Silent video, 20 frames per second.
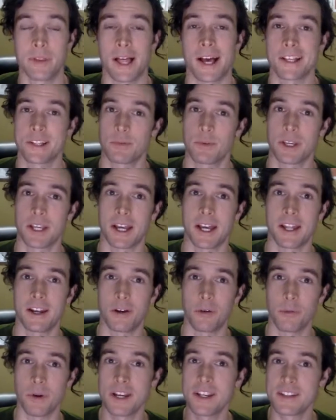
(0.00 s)
Last week I
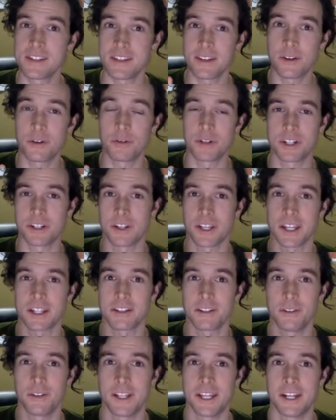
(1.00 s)
had a race though, which I'll
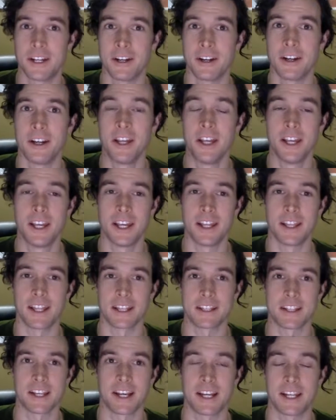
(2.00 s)
get to later, and
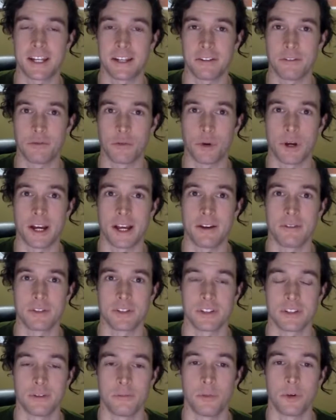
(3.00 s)
that's kind of why I
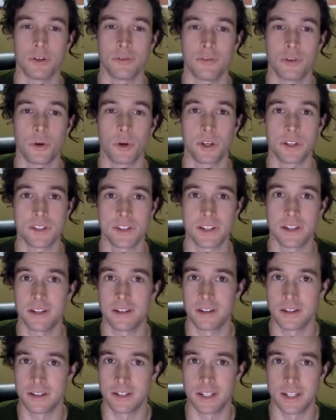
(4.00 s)
was a little more focused
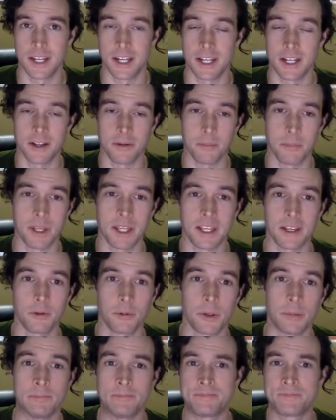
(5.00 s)
and didn't end up making
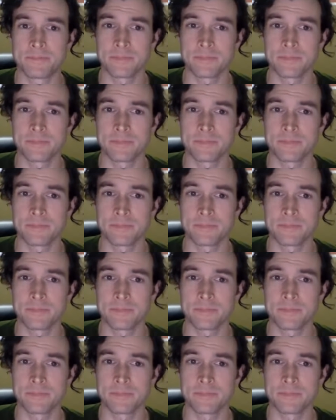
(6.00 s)
one.